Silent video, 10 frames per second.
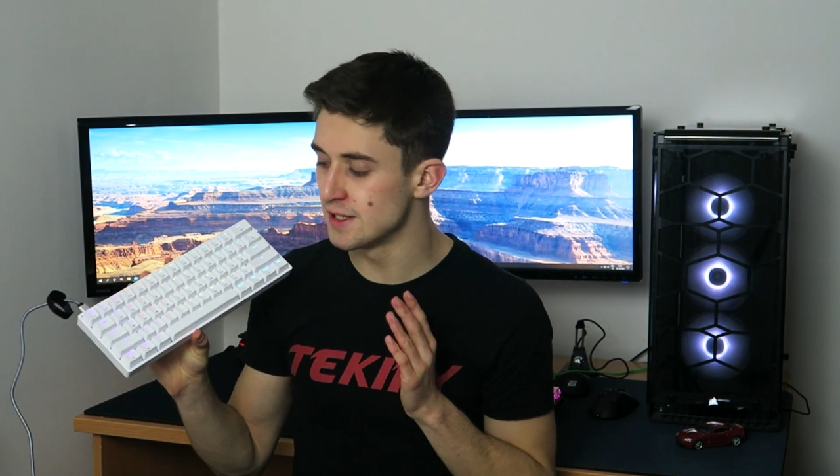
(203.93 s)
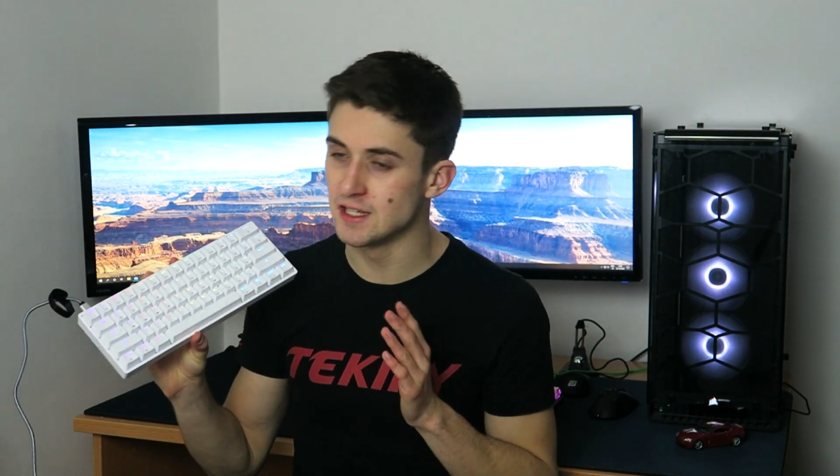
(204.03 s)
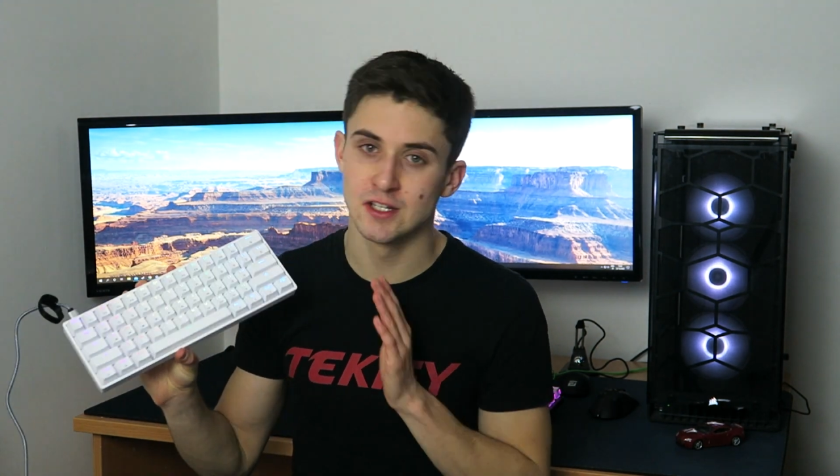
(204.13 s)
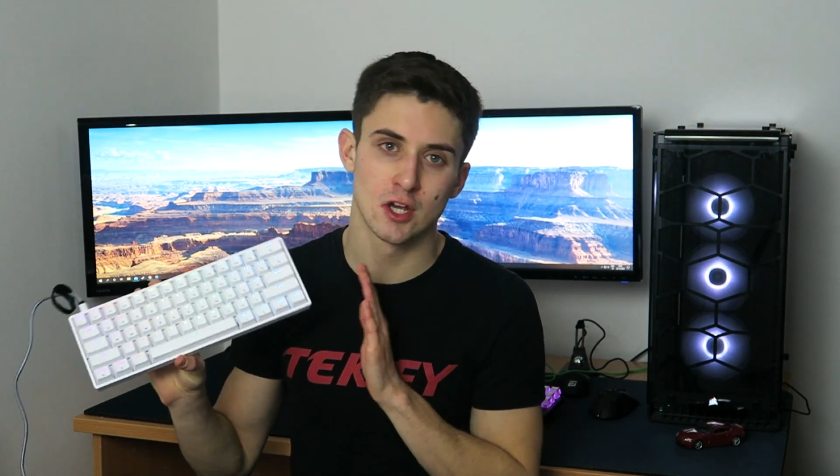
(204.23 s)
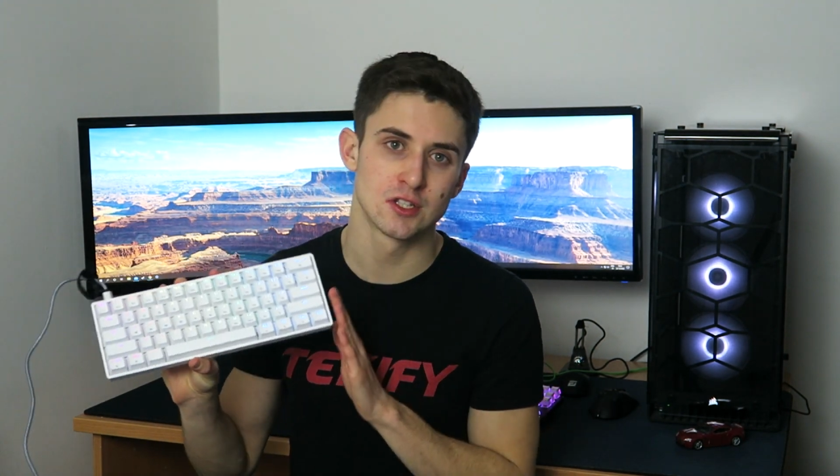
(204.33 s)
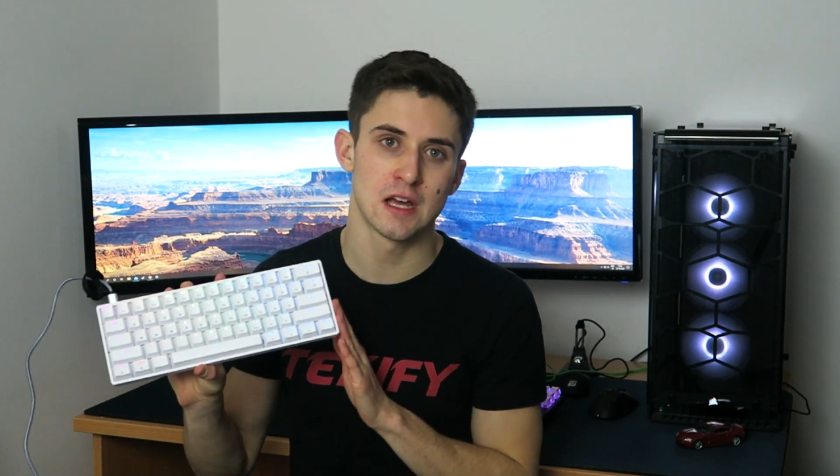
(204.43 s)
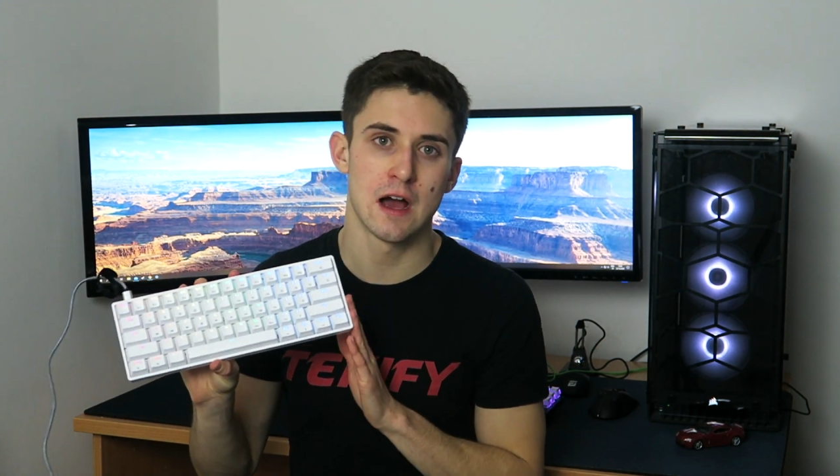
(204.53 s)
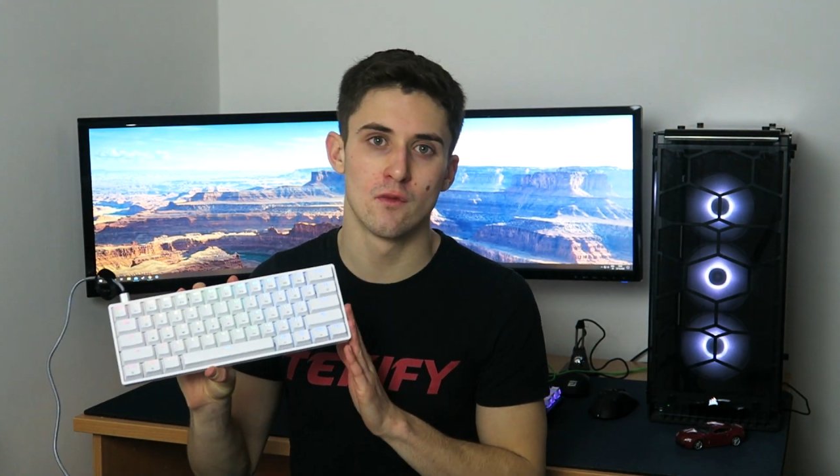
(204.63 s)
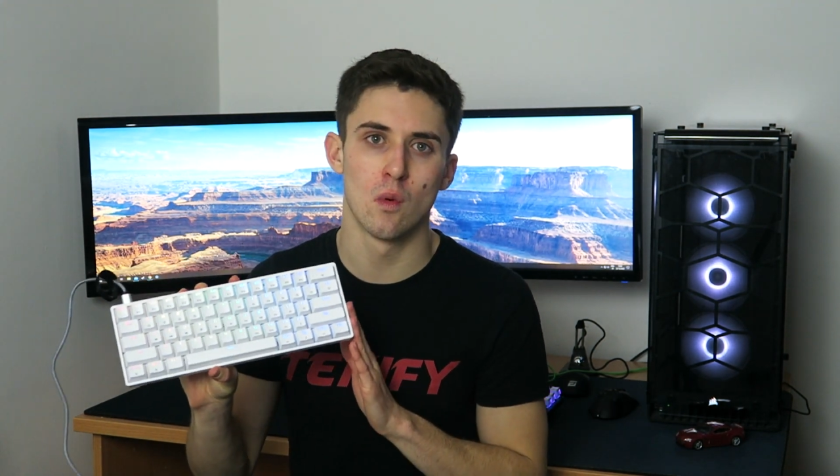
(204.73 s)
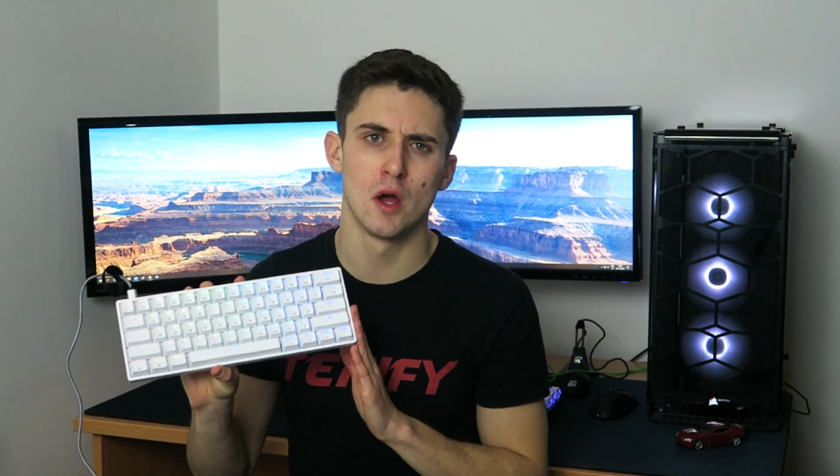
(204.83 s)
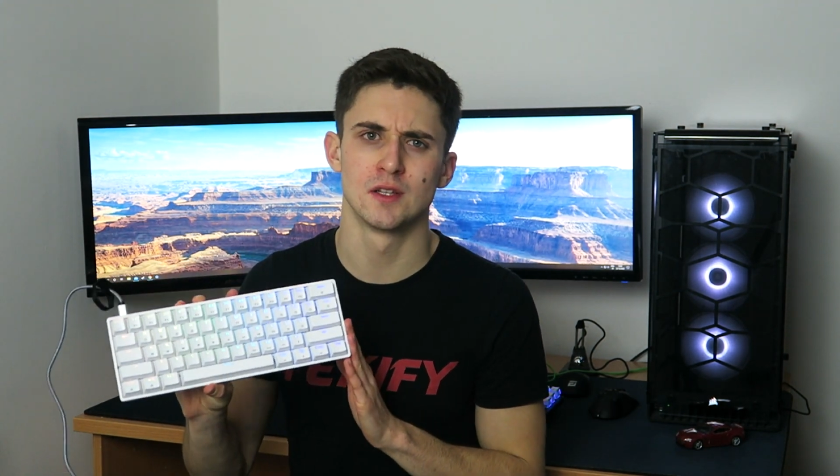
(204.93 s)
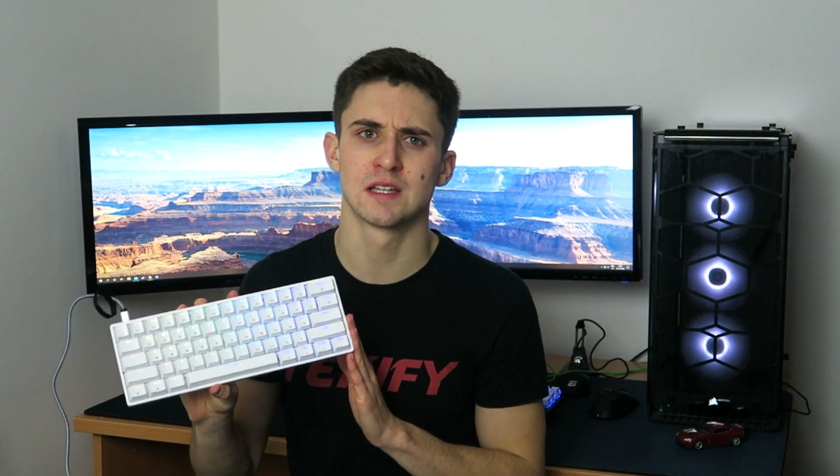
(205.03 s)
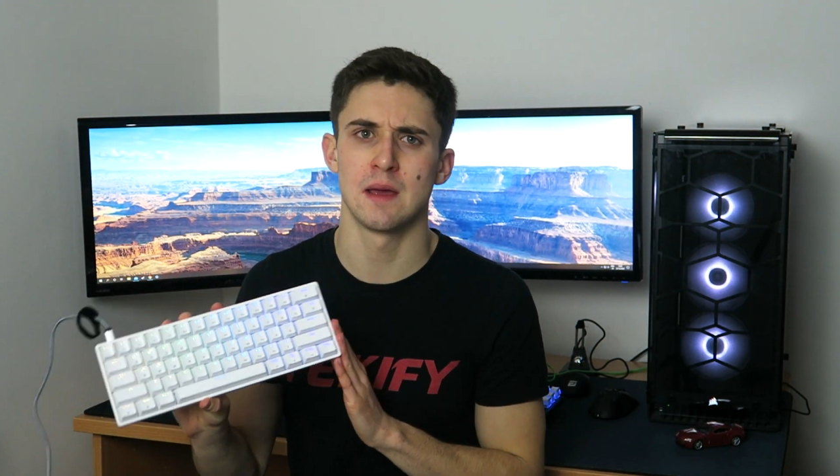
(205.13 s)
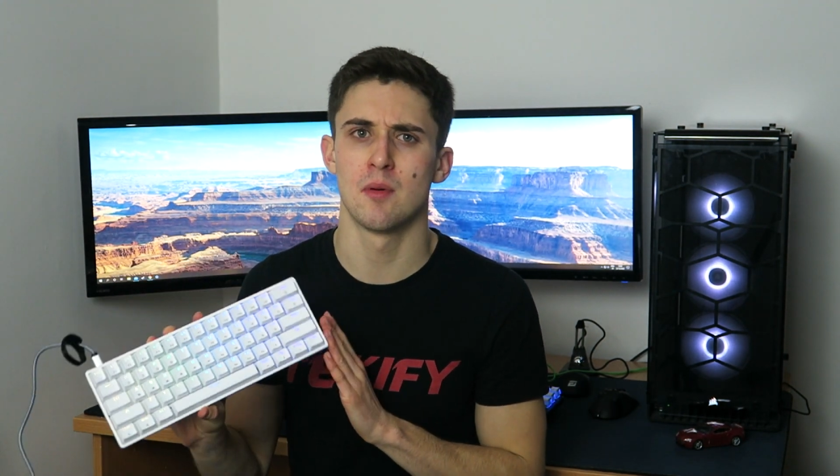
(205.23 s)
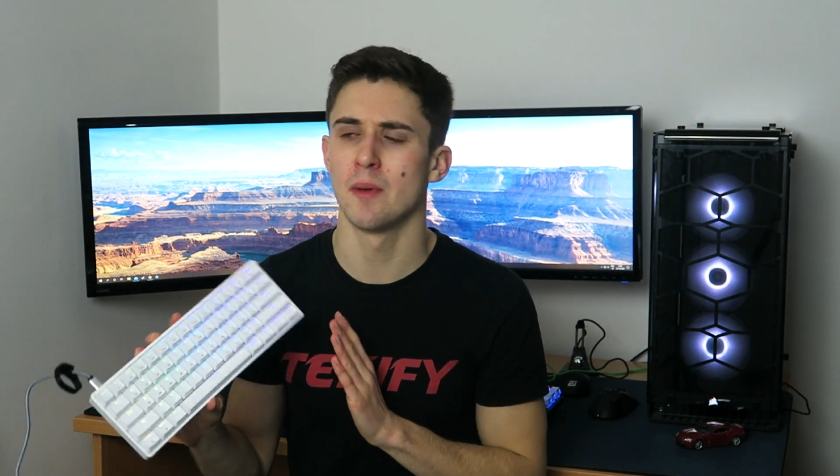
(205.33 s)
is it doesn't have wireless
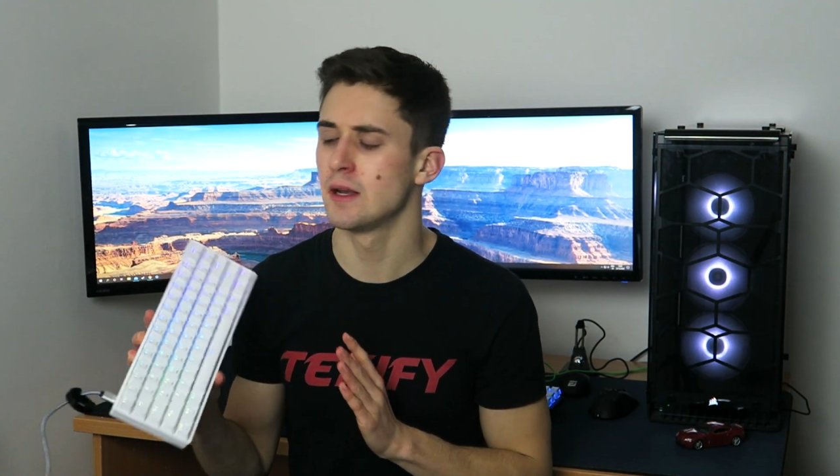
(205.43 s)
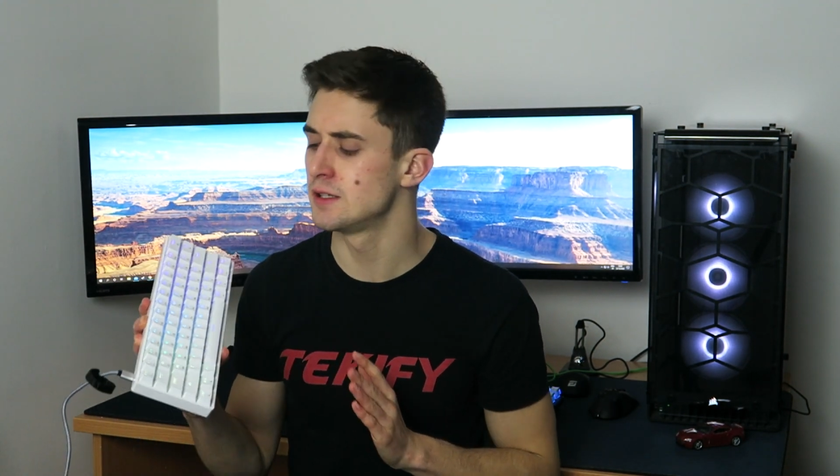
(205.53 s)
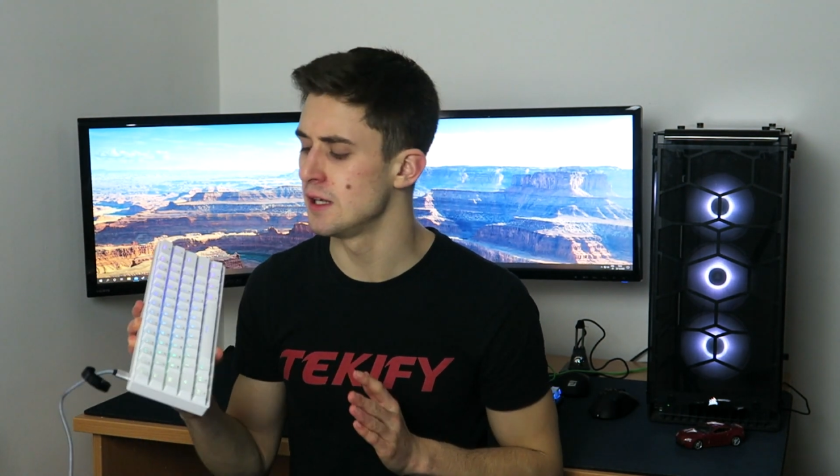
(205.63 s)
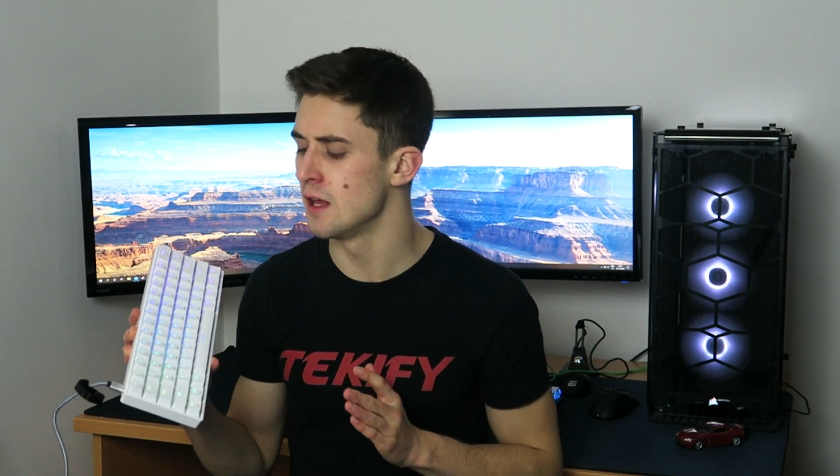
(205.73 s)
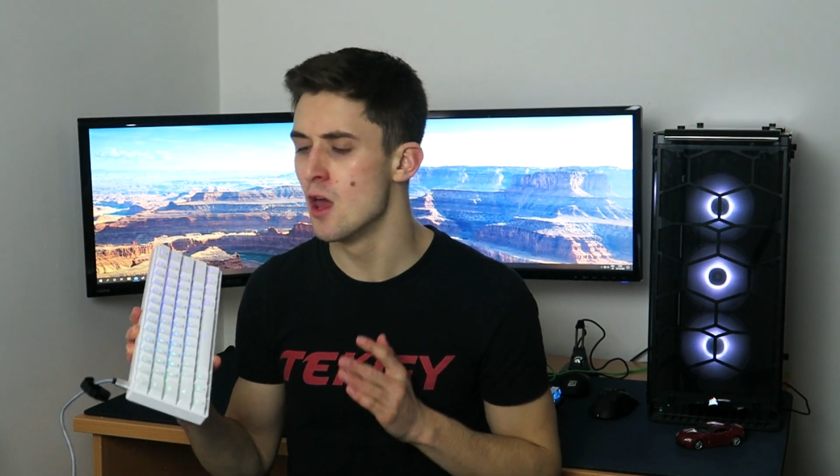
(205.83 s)
capability.